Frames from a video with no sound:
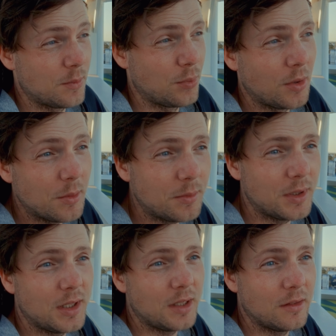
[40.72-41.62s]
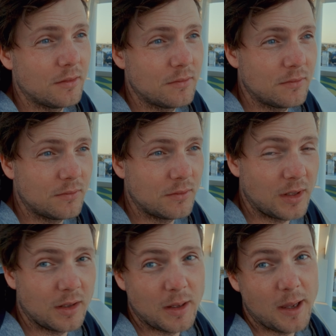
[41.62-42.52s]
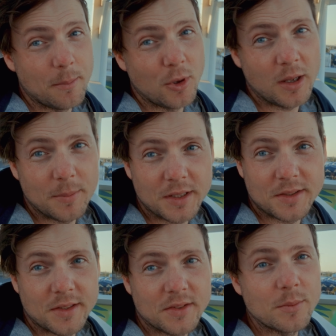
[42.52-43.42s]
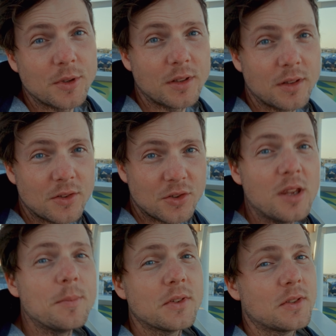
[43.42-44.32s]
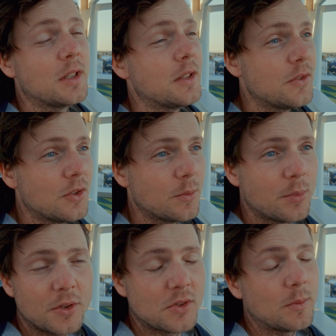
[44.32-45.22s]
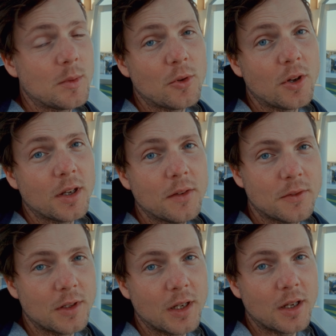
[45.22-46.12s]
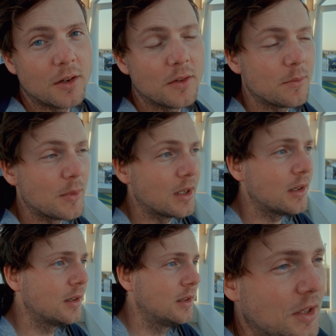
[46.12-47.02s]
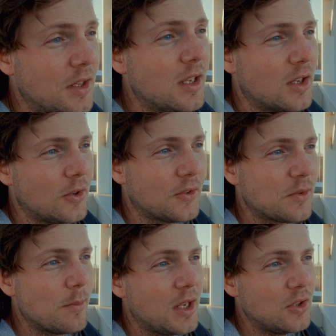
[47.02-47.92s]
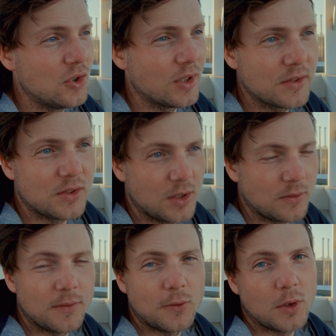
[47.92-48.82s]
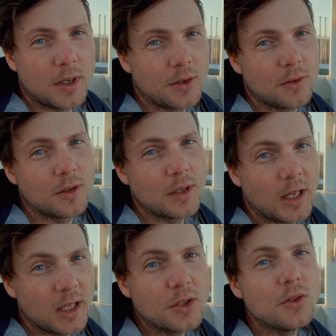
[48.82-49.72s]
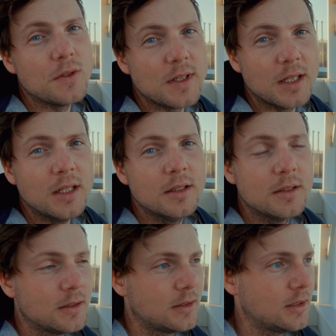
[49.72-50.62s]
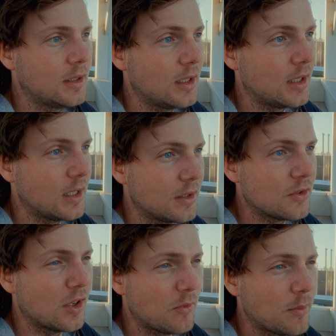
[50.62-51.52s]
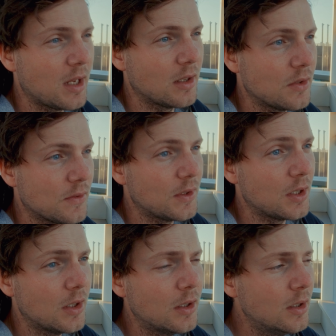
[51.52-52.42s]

It's probably, at my best estimate, the cheapest lens you could possibly buy for the RF mount. I think it cost me just over 400 AUD at the time of making this video.